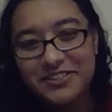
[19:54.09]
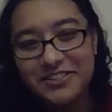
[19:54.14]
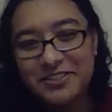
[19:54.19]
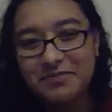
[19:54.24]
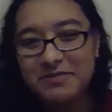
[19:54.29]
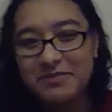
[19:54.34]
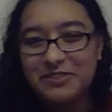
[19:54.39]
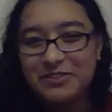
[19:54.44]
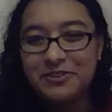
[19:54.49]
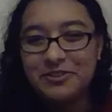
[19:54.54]

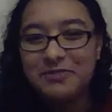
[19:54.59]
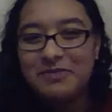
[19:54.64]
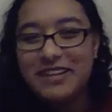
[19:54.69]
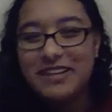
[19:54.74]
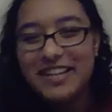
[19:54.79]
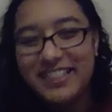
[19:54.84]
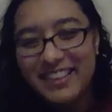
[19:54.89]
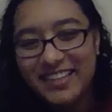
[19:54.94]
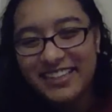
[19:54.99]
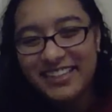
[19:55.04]
be cool, but
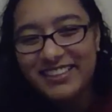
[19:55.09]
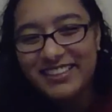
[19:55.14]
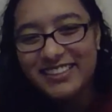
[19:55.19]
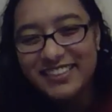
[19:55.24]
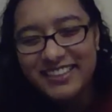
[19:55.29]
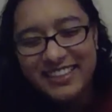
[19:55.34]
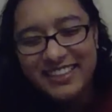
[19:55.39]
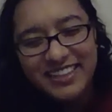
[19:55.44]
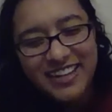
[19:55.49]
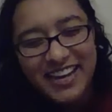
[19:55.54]
I think
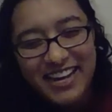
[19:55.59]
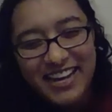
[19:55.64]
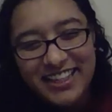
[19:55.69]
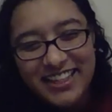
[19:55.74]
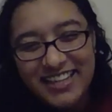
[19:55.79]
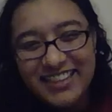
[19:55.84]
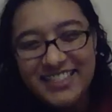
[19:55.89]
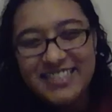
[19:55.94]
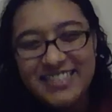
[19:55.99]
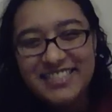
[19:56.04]

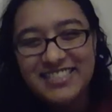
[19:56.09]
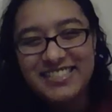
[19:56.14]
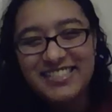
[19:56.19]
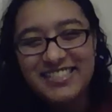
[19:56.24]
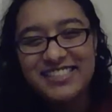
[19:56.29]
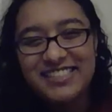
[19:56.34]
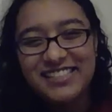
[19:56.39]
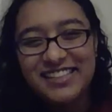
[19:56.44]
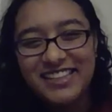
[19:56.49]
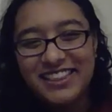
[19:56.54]
this
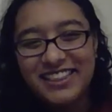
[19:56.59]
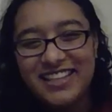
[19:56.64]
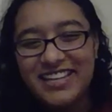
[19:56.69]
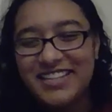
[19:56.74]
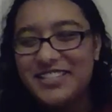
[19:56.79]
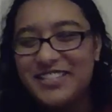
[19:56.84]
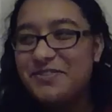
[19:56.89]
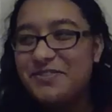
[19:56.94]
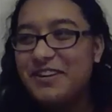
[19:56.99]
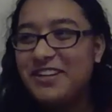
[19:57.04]
thing
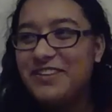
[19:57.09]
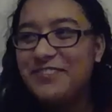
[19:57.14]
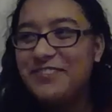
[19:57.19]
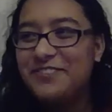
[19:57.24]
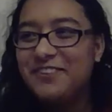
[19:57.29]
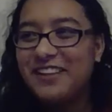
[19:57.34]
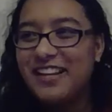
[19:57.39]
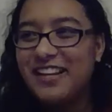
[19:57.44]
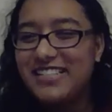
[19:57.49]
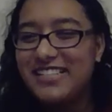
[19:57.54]
is running
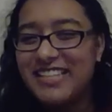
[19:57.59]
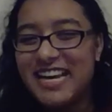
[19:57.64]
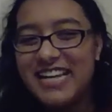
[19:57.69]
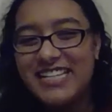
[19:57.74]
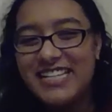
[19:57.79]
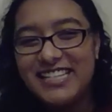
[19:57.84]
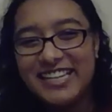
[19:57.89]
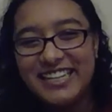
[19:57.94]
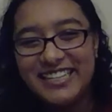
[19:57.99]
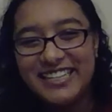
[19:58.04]
for like
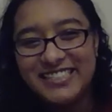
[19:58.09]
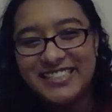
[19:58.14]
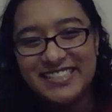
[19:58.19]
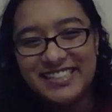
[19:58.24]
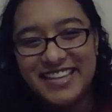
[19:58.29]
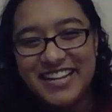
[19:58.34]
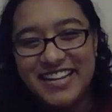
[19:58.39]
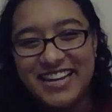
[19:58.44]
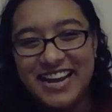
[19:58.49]
10 days and I